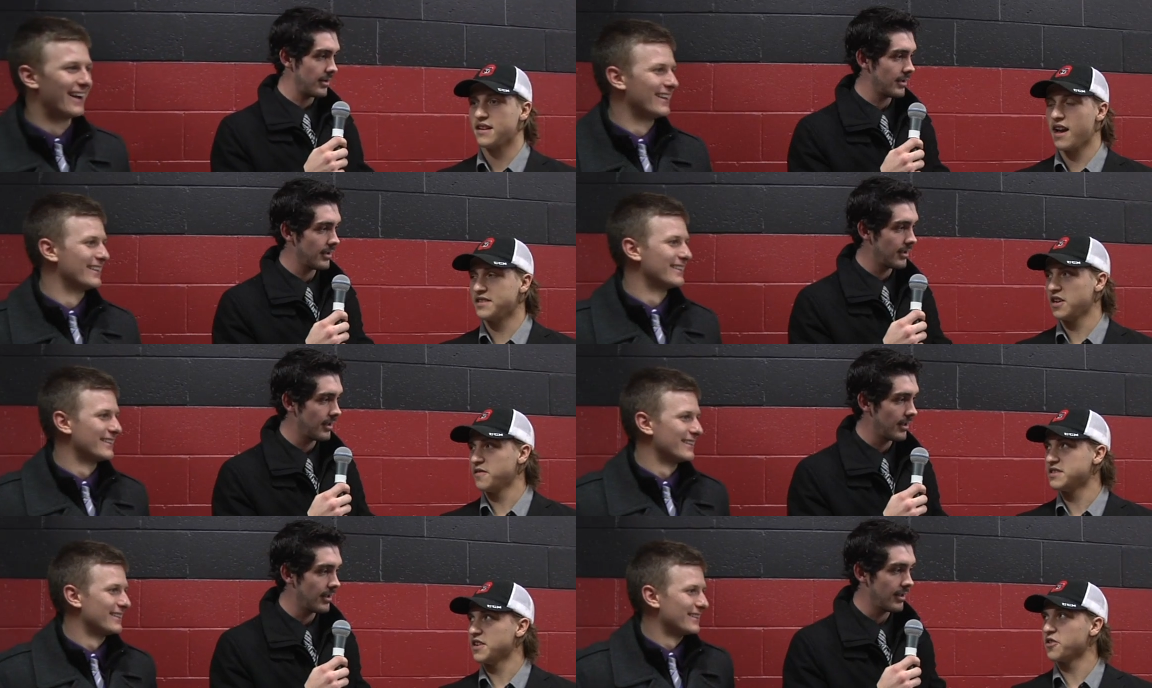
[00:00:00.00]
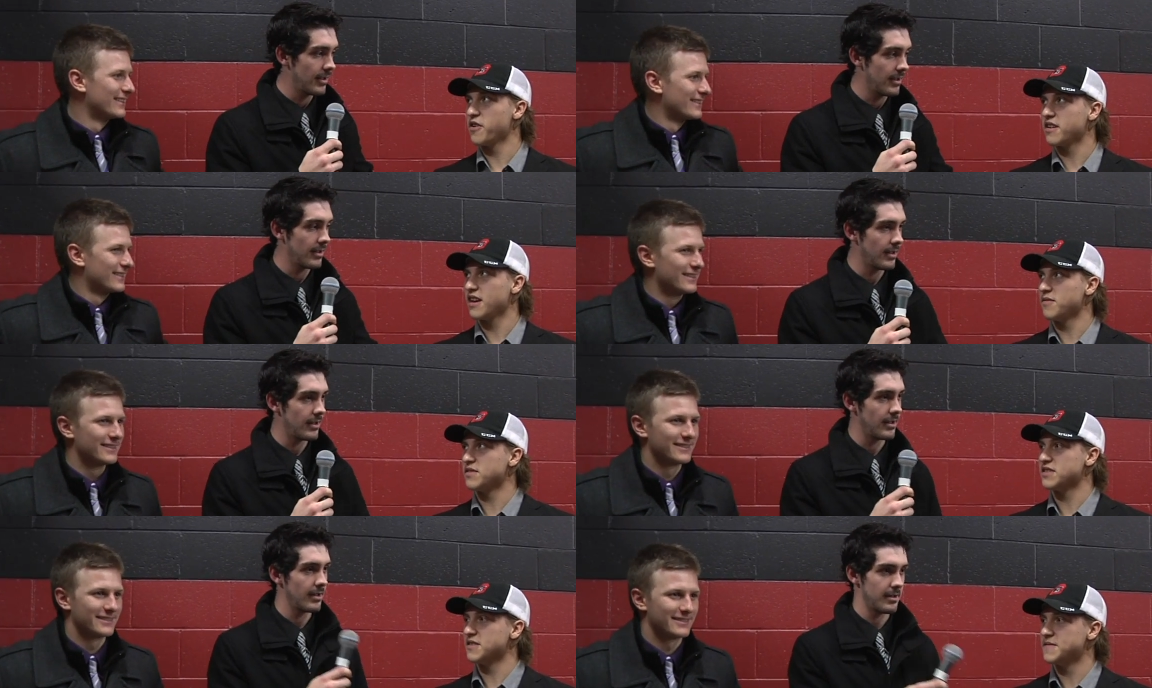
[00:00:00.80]
Speaker 1: guys, you obviously had a great game,
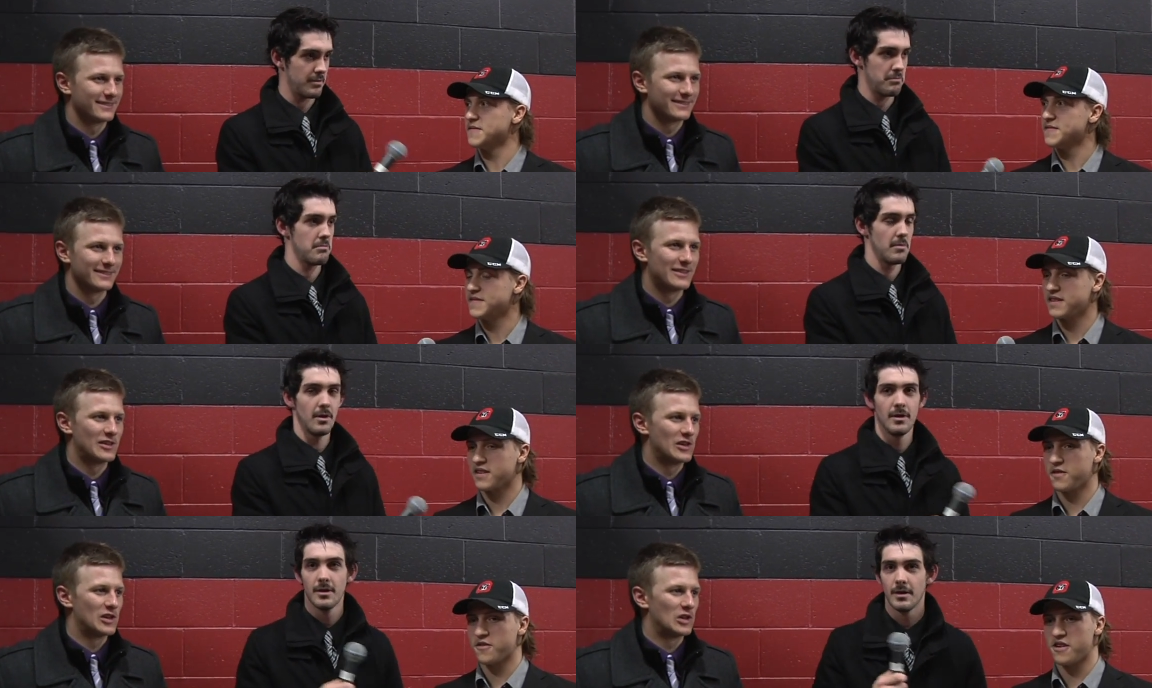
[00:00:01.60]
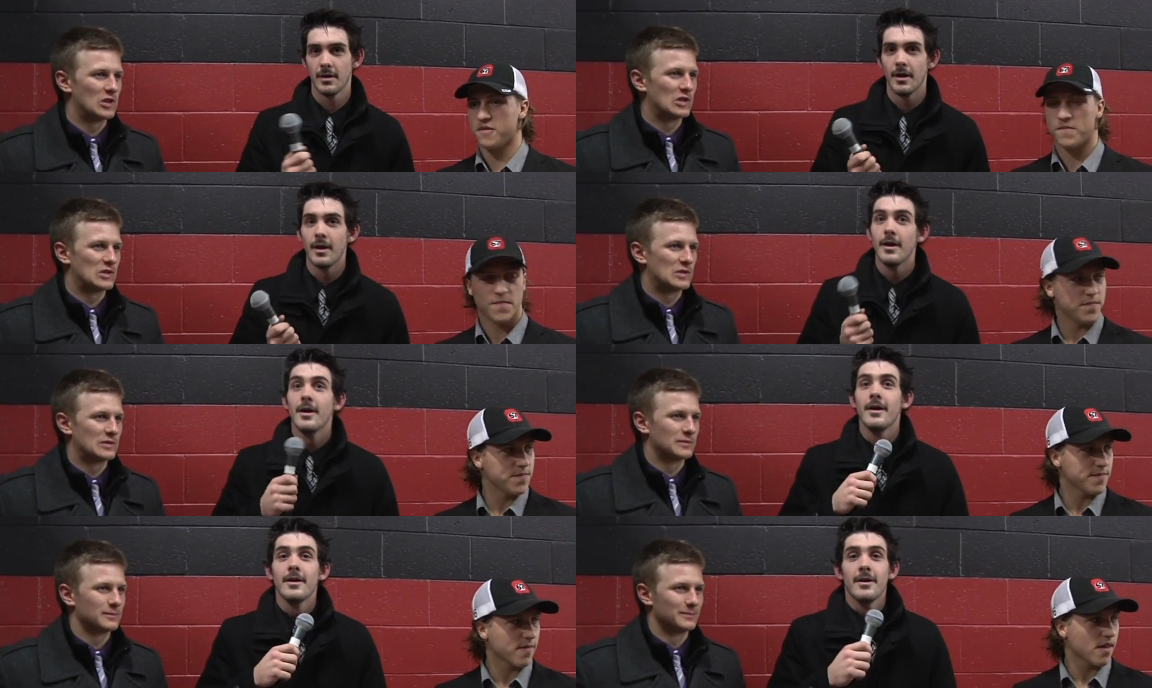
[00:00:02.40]
so good for him.
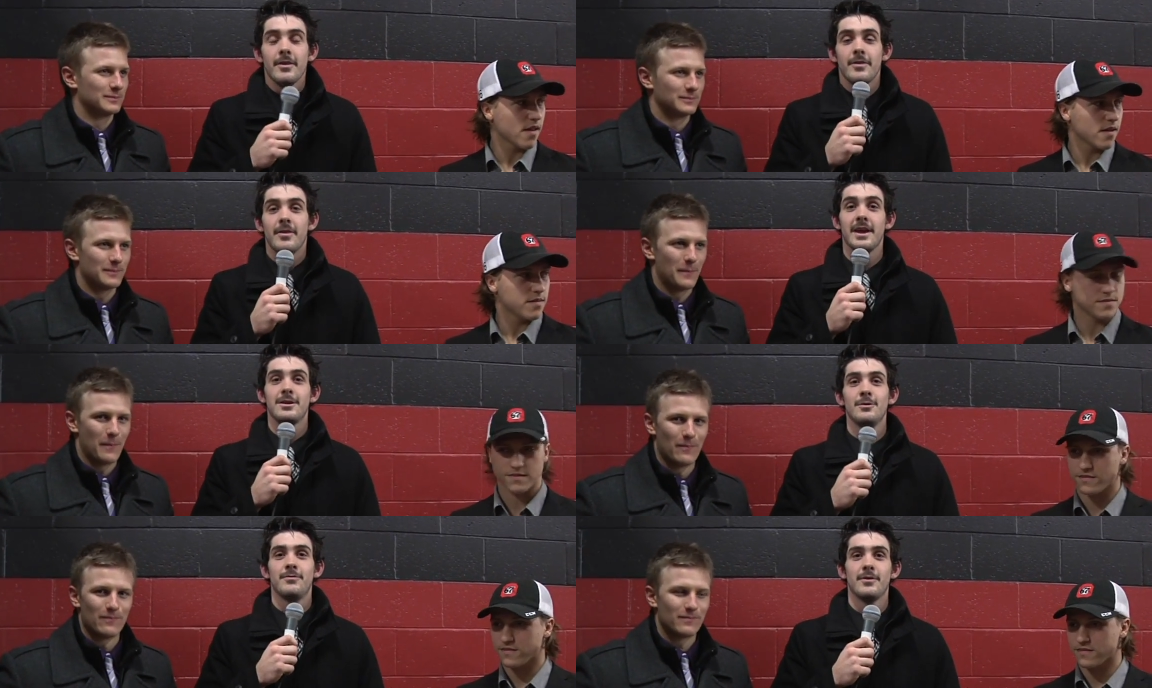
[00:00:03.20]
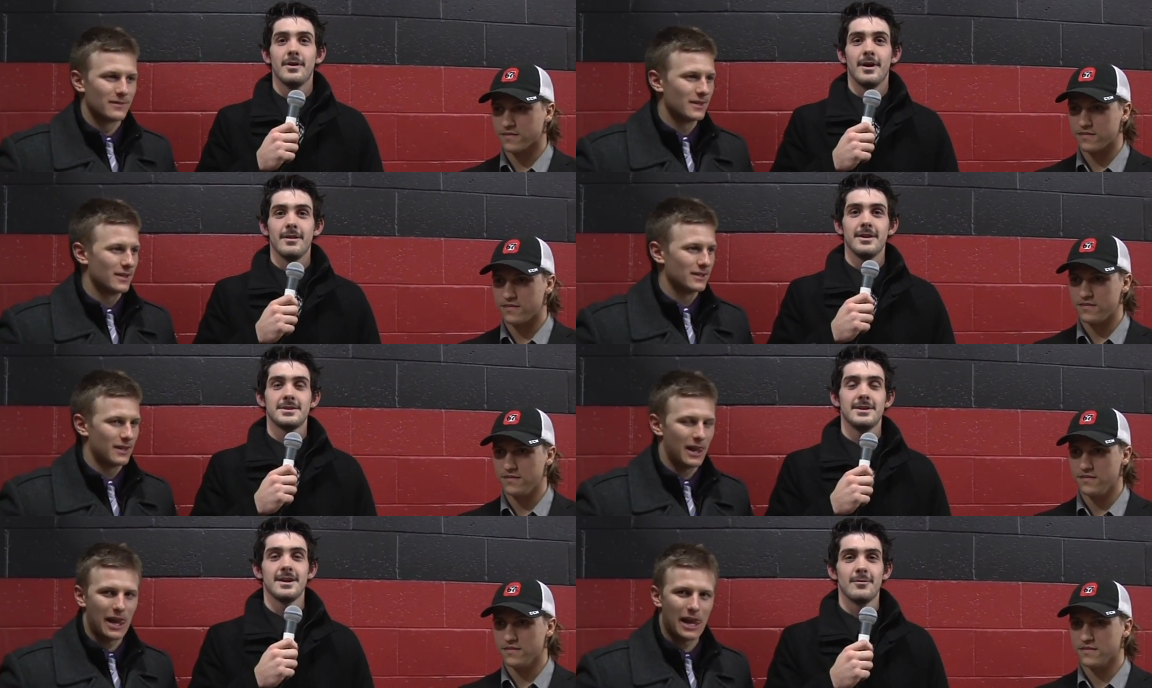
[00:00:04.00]
Speaker 2: Thank you for
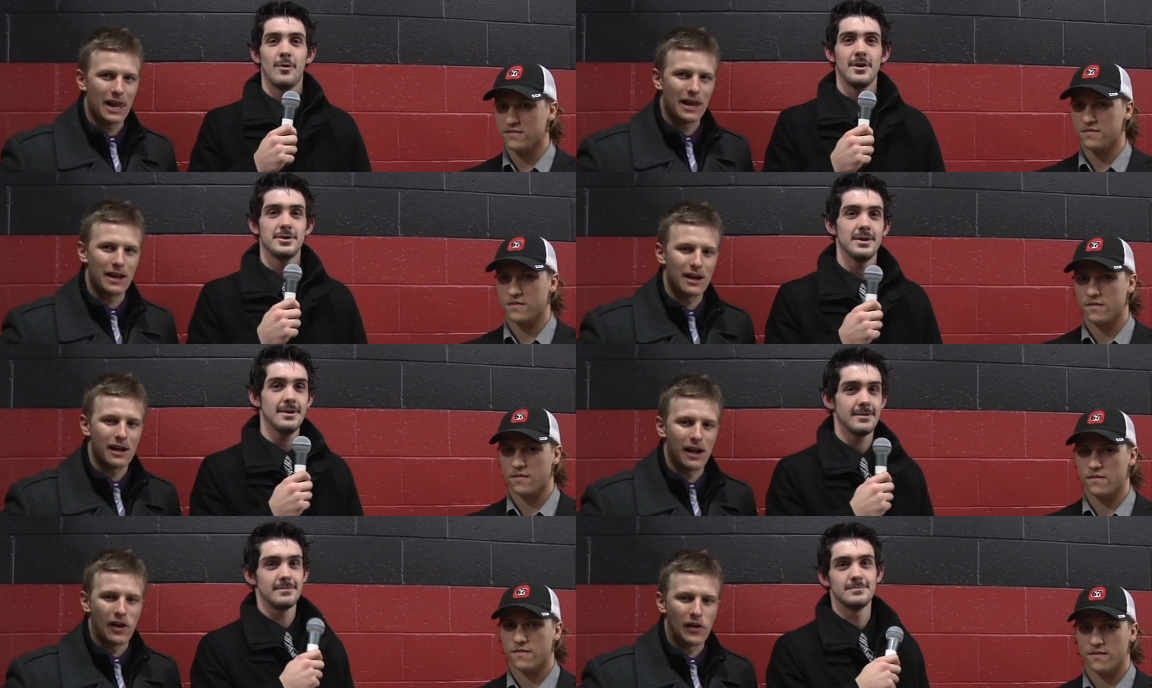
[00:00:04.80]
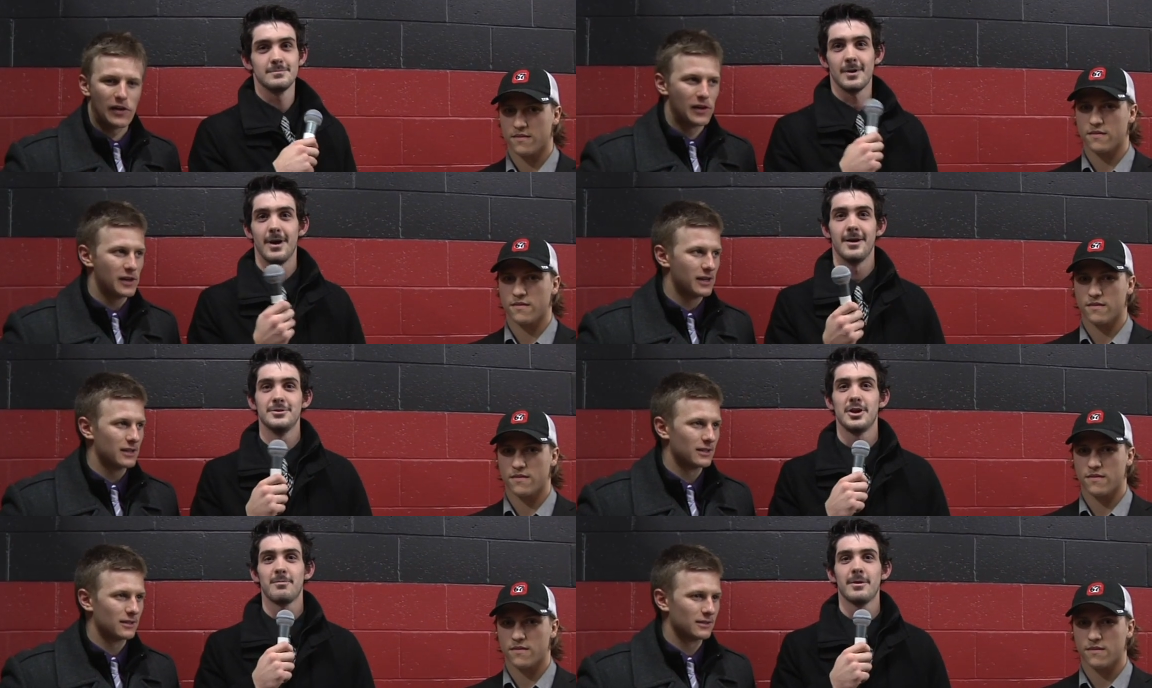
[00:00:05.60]
listening and watching.
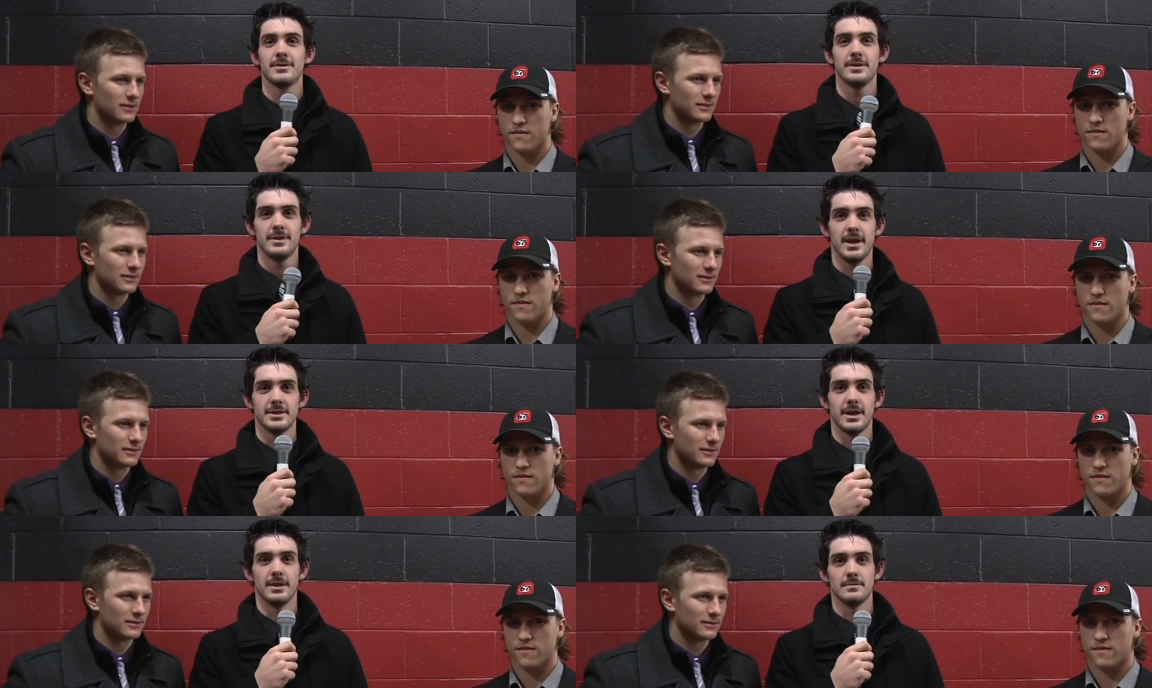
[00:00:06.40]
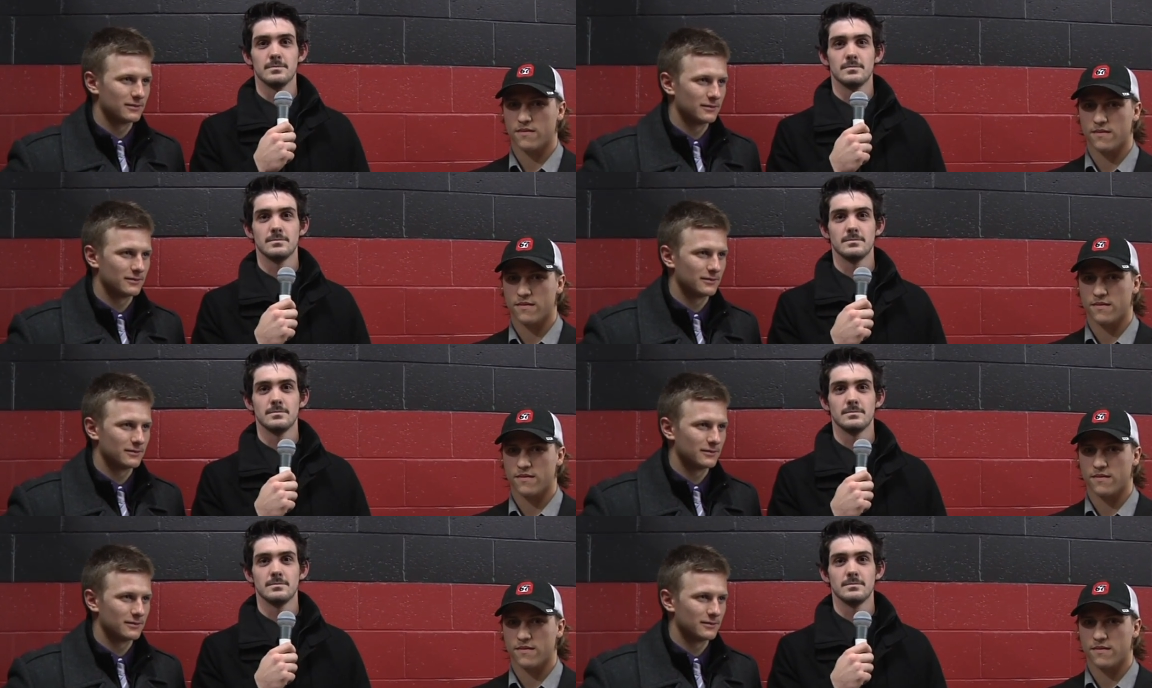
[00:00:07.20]
Jake Middleton, TSN.